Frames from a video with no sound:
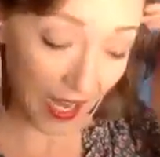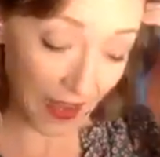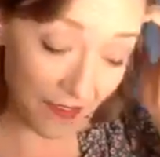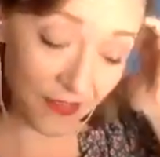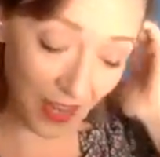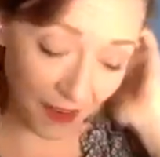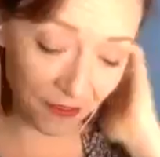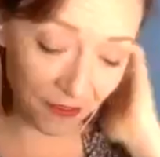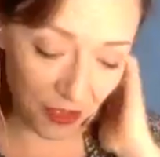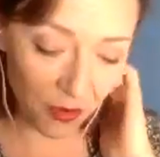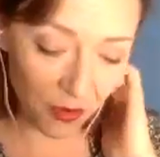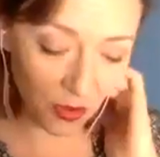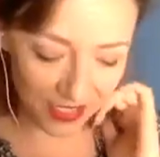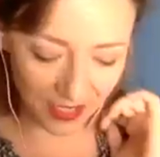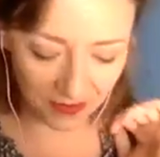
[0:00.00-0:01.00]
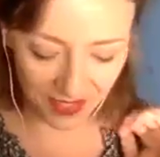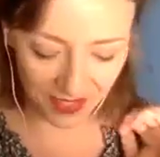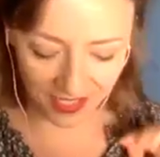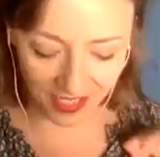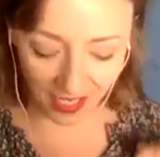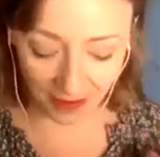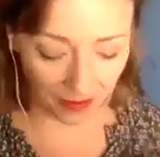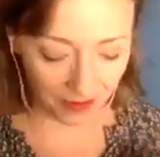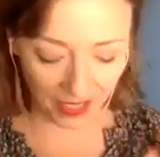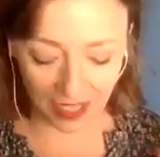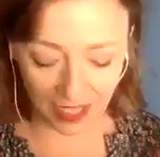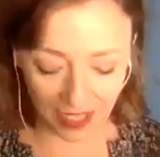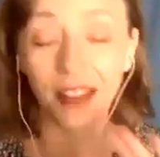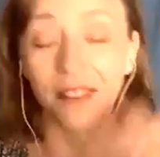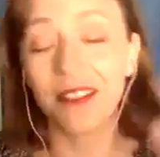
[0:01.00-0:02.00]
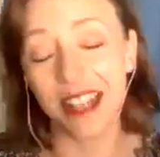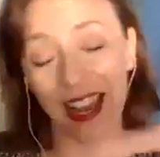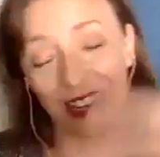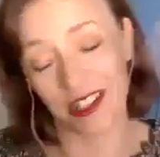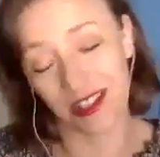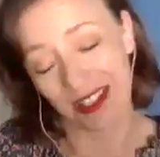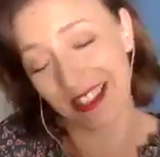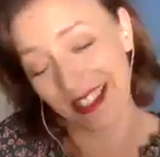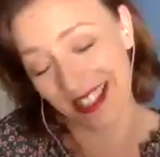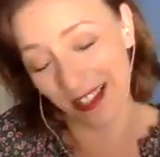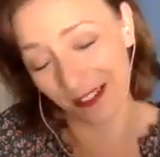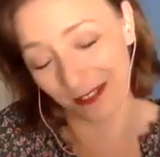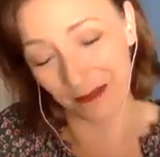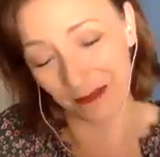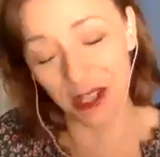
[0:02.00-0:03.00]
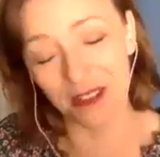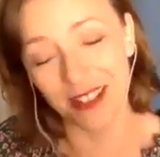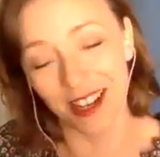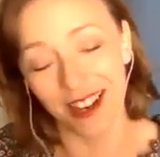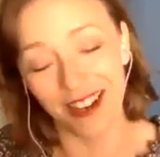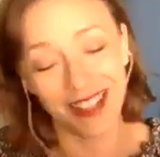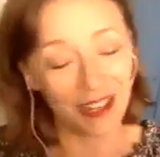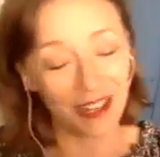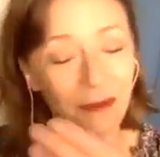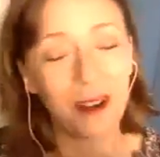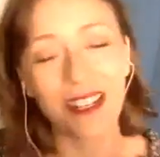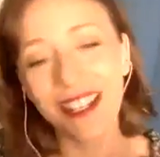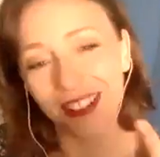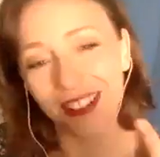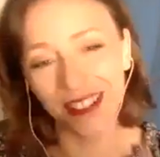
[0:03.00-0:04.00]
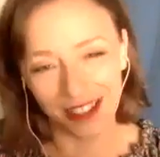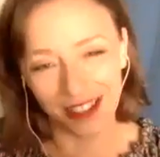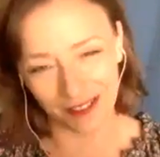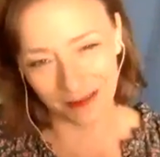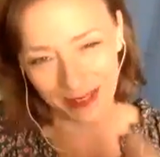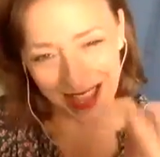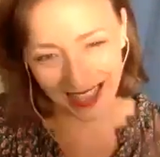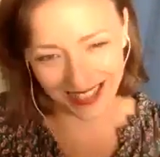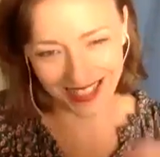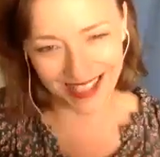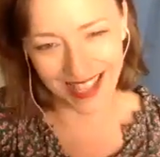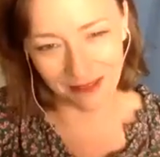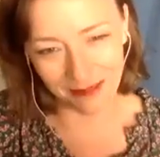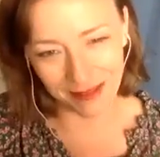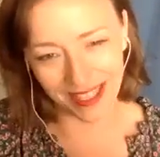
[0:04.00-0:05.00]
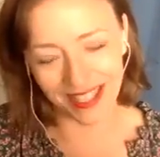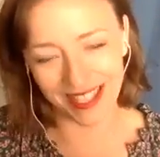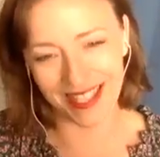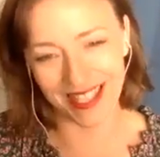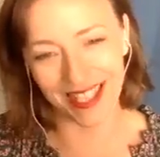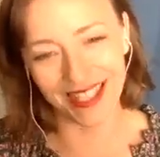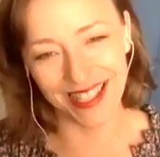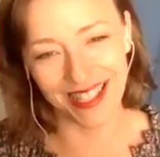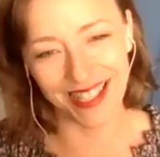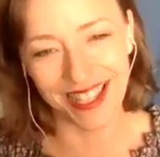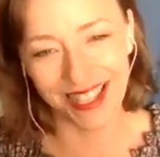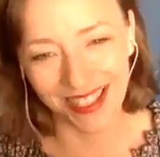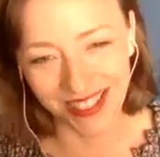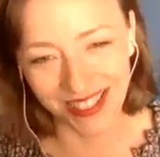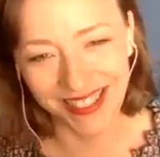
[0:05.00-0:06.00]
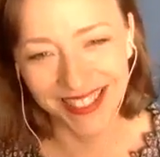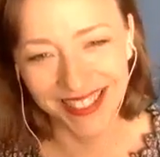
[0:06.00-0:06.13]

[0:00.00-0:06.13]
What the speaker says: I have a few more tips to talk about, but I'd love to actually just hear from you, Don. Like, what do you get from that? Does that make sense to you?